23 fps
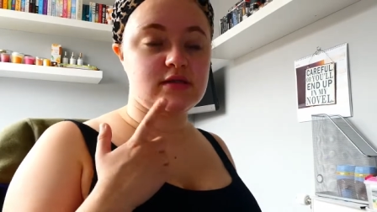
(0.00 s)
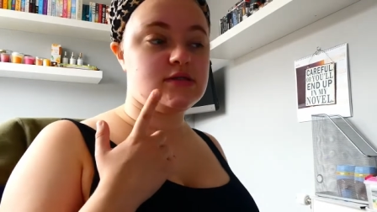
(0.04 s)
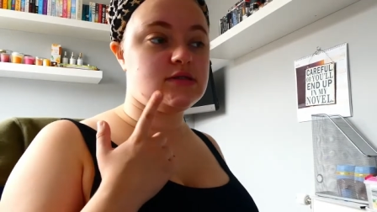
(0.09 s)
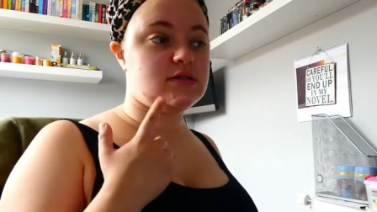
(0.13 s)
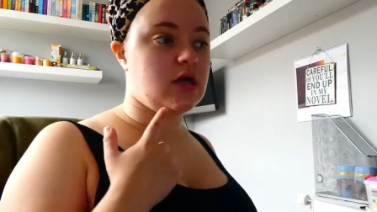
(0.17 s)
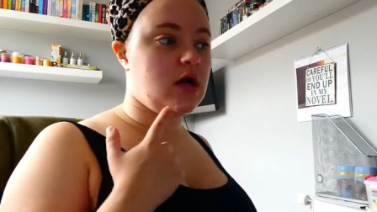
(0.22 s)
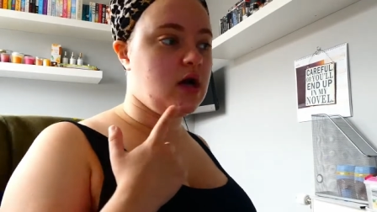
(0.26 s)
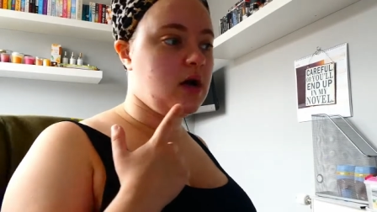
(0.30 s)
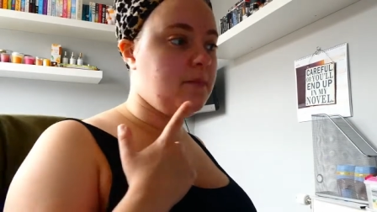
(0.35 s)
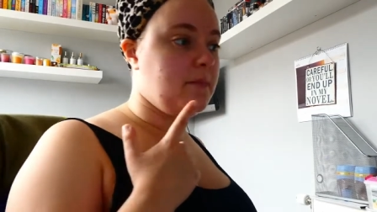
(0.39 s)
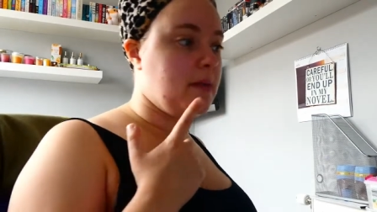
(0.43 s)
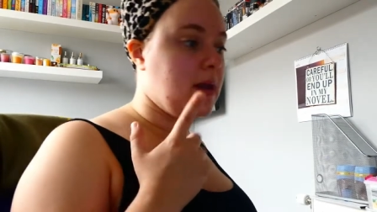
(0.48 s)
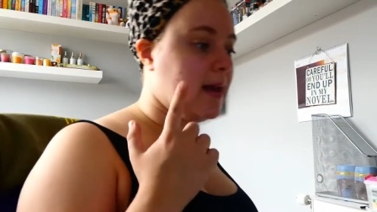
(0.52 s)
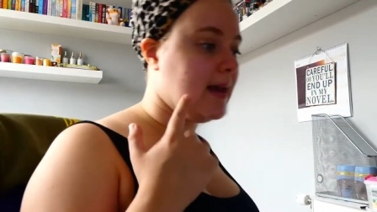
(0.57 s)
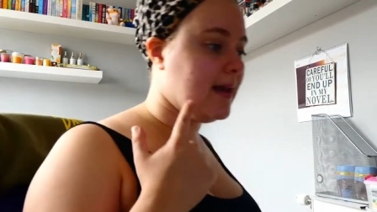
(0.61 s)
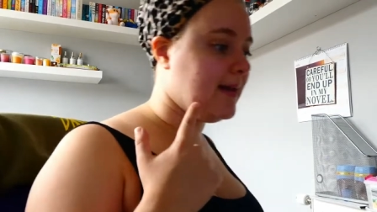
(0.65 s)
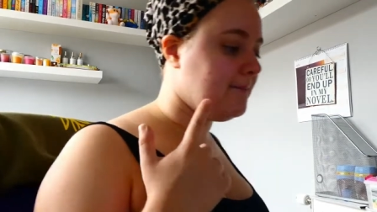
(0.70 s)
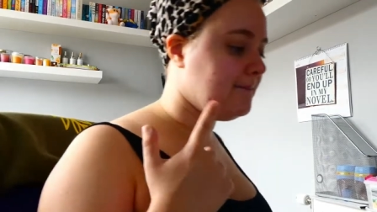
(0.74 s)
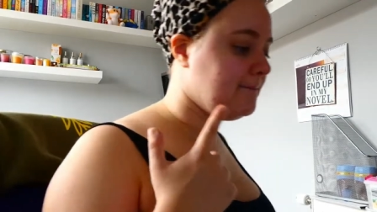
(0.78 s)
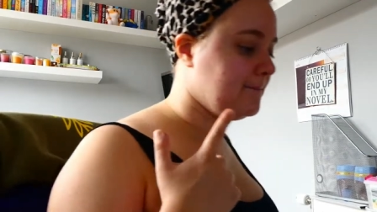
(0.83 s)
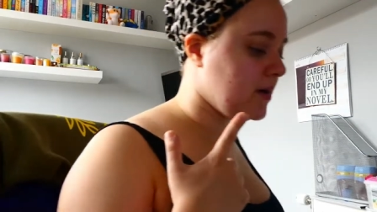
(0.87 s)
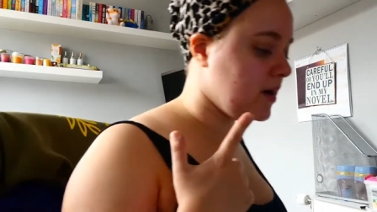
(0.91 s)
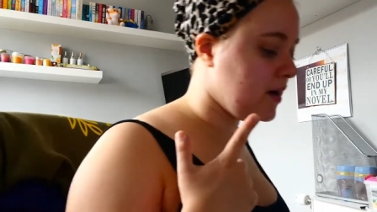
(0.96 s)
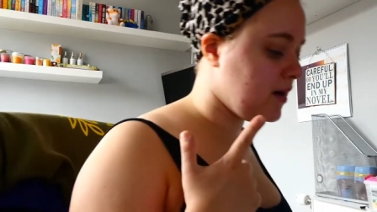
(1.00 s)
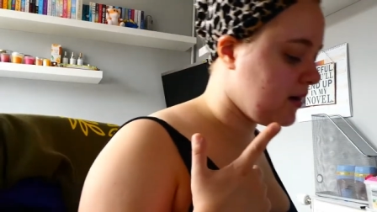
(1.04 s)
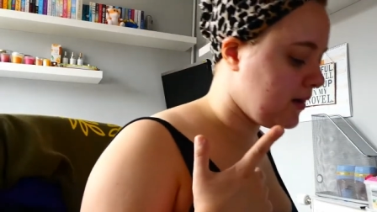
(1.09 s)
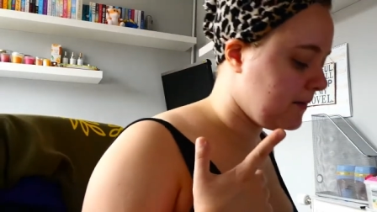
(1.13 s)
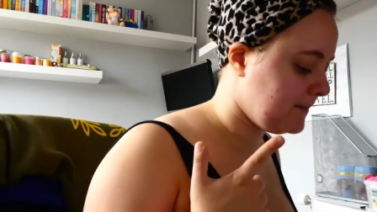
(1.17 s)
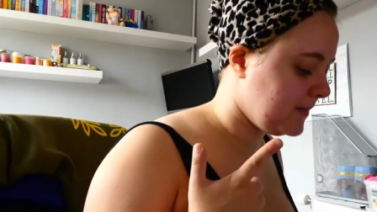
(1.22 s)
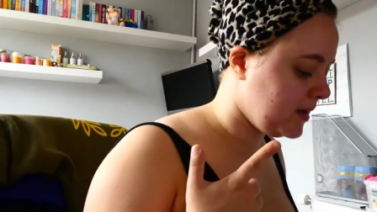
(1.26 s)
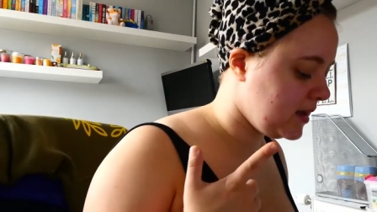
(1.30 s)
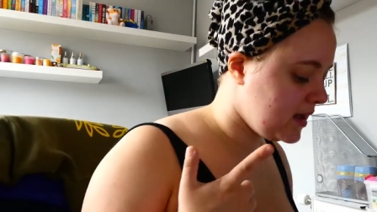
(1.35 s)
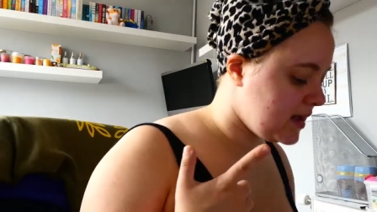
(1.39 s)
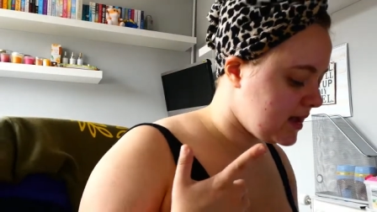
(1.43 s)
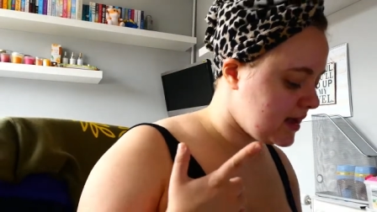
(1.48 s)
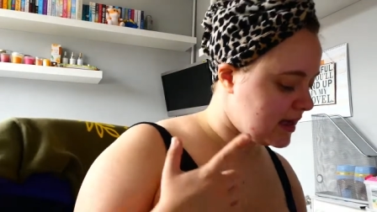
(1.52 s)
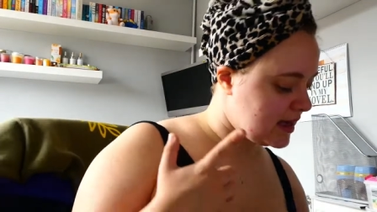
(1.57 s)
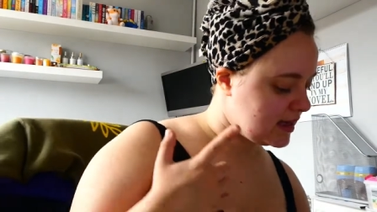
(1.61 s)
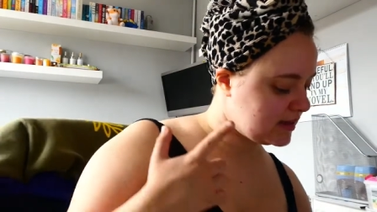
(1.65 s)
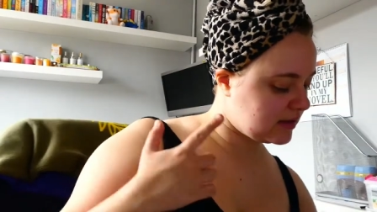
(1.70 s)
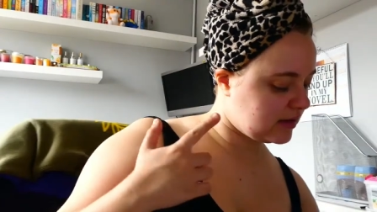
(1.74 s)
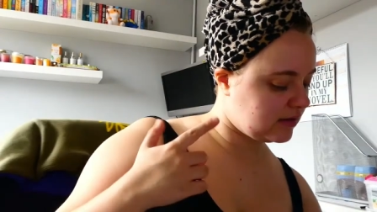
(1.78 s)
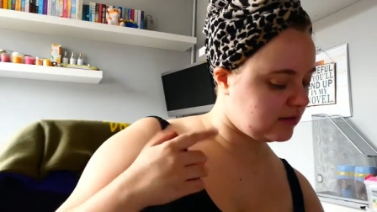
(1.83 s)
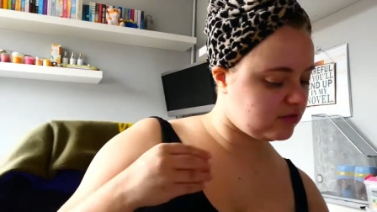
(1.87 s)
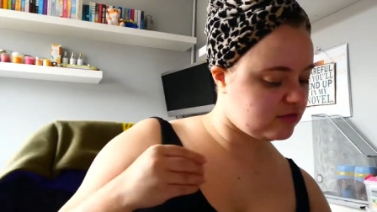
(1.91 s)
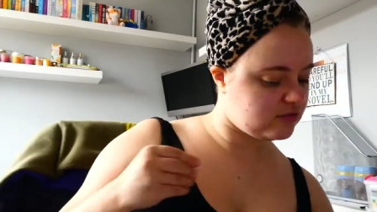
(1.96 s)
some lip balm
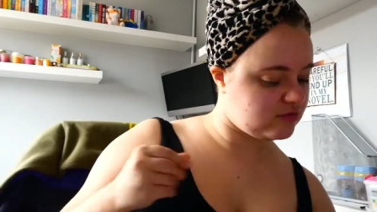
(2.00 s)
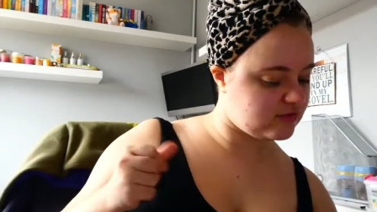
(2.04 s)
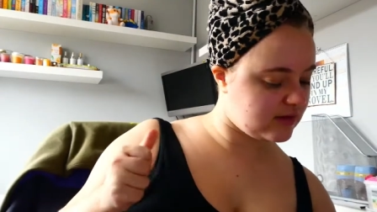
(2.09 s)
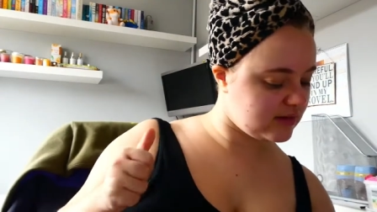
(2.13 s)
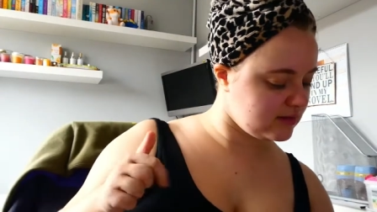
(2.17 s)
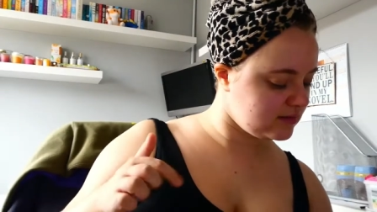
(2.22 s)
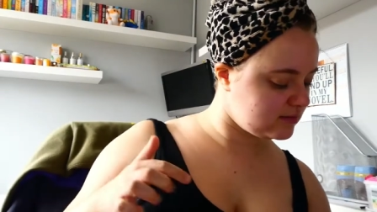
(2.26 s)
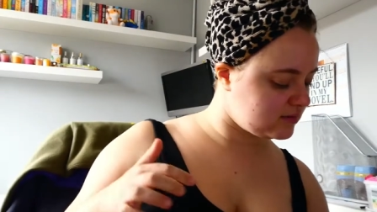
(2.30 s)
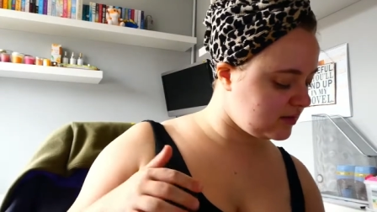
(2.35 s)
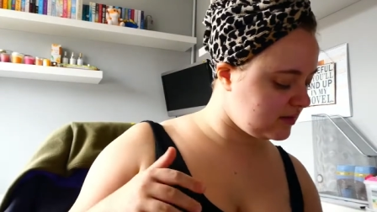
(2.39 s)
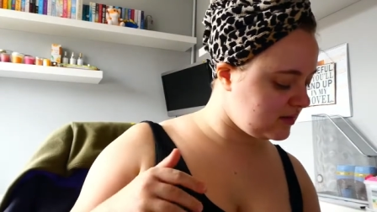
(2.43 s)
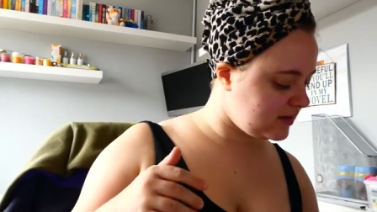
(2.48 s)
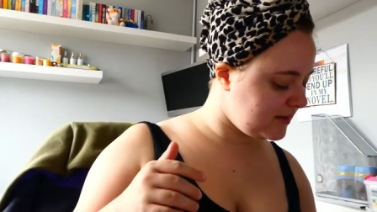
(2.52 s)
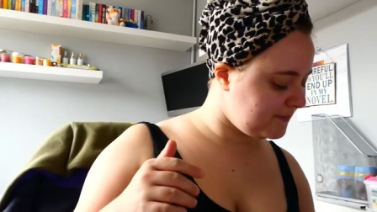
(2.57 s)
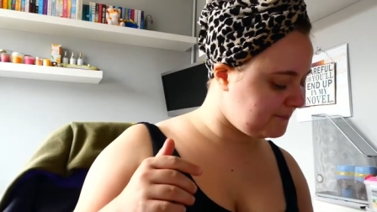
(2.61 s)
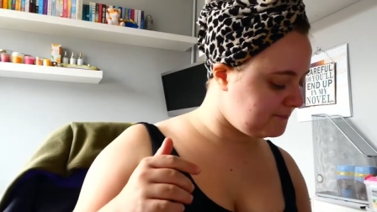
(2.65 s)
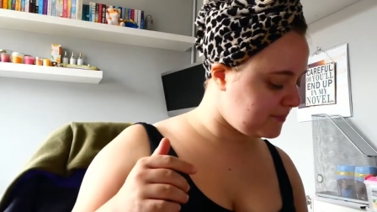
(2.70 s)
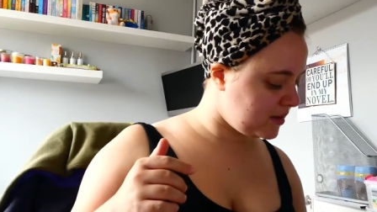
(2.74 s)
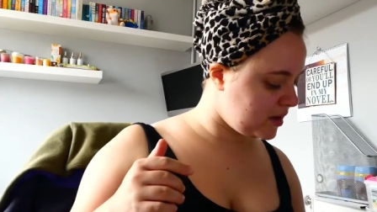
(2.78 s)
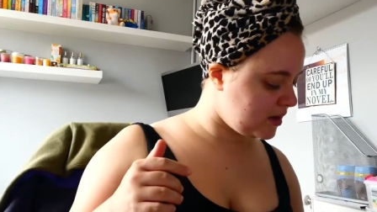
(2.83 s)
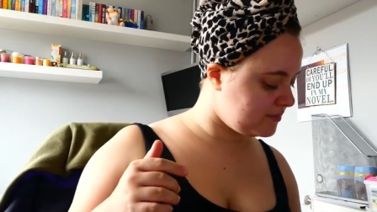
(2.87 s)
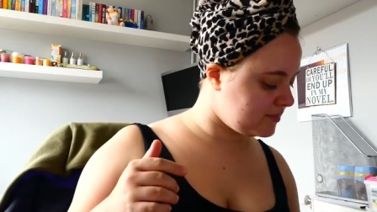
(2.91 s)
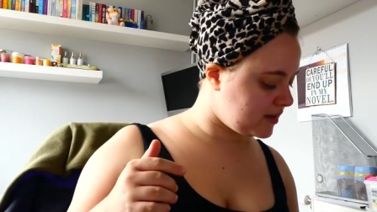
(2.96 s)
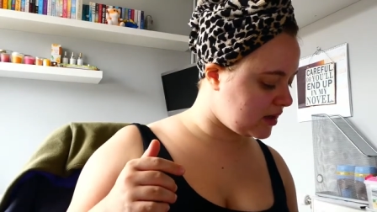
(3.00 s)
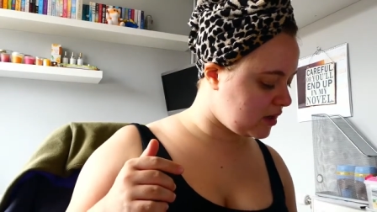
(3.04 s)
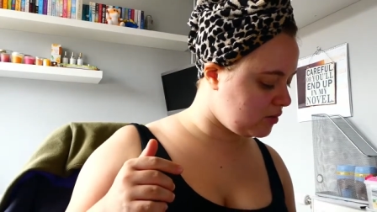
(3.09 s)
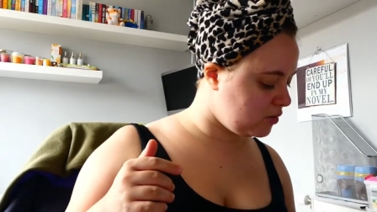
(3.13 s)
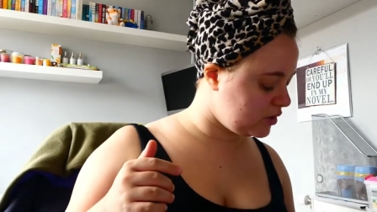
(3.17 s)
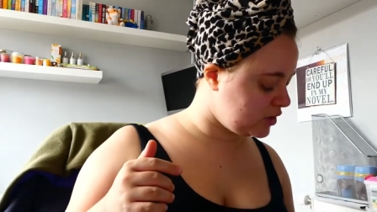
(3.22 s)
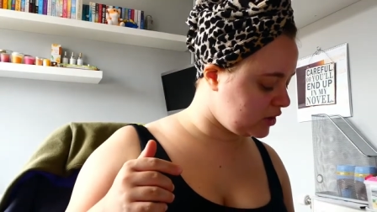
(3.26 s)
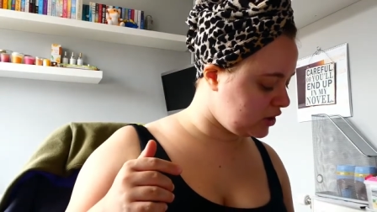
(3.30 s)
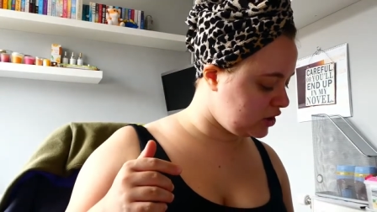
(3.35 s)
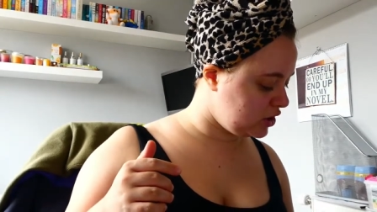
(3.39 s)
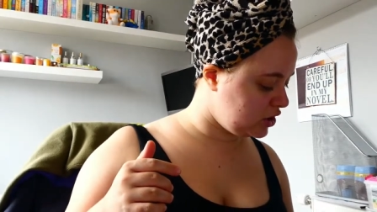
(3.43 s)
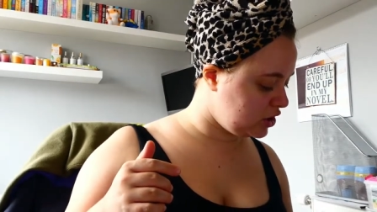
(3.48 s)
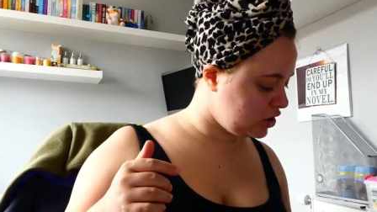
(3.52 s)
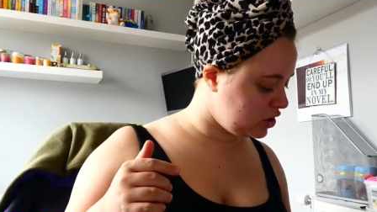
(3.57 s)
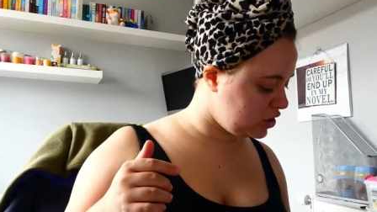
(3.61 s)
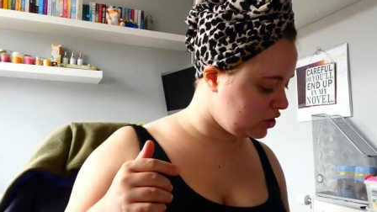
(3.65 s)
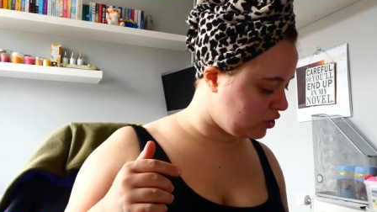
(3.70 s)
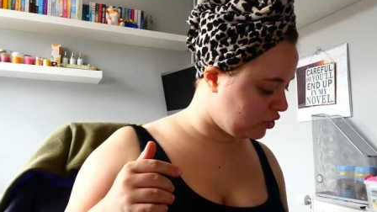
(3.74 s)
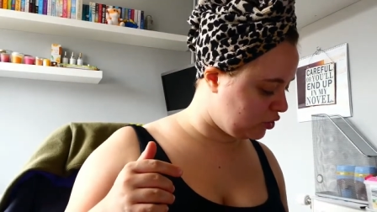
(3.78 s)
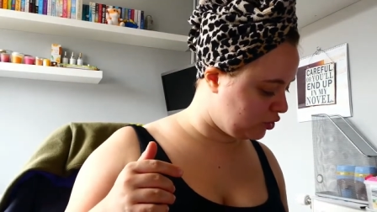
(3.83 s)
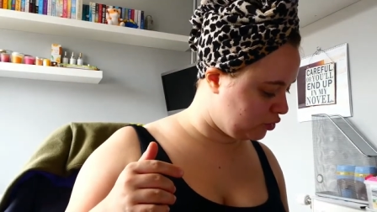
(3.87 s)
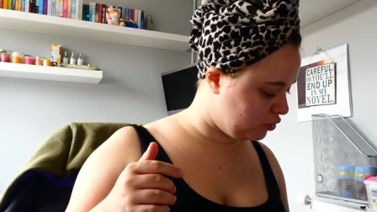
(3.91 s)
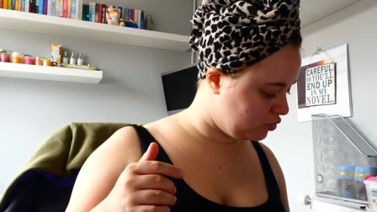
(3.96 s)
and I think the lip balm that I want to
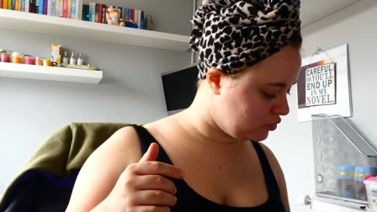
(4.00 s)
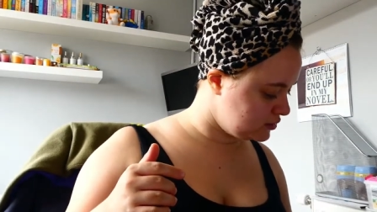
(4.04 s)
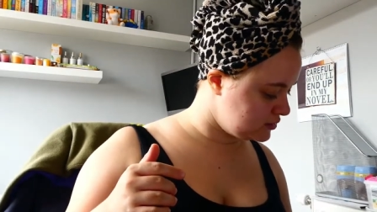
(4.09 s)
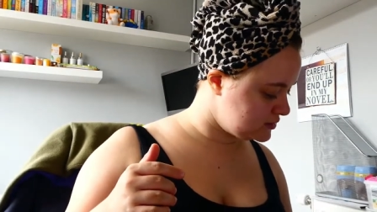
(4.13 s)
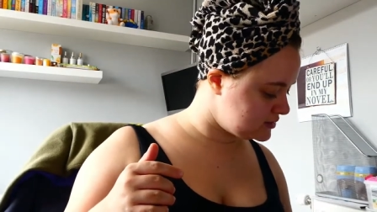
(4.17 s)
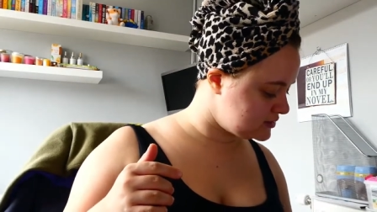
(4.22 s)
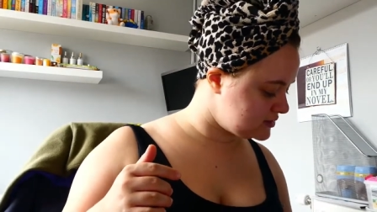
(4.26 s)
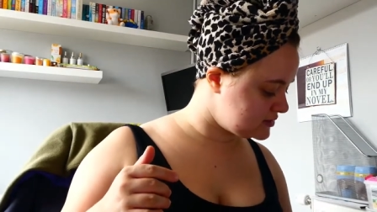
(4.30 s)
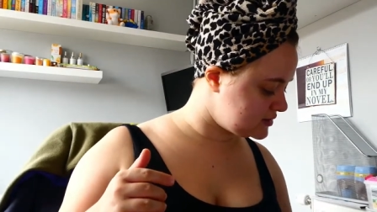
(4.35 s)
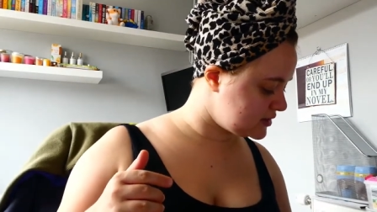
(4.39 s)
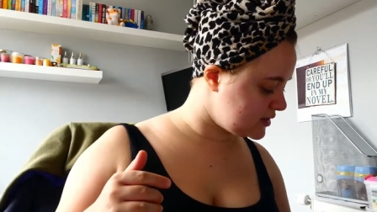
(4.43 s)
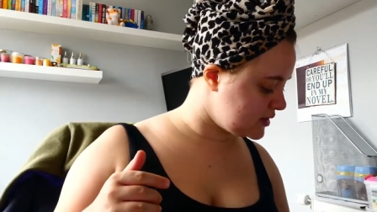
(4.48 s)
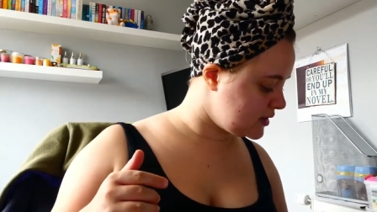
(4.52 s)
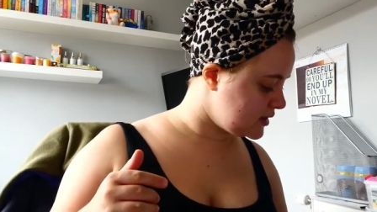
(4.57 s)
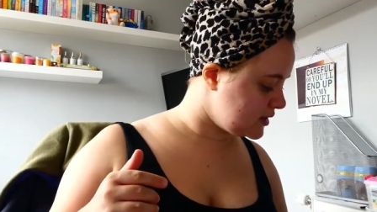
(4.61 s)
use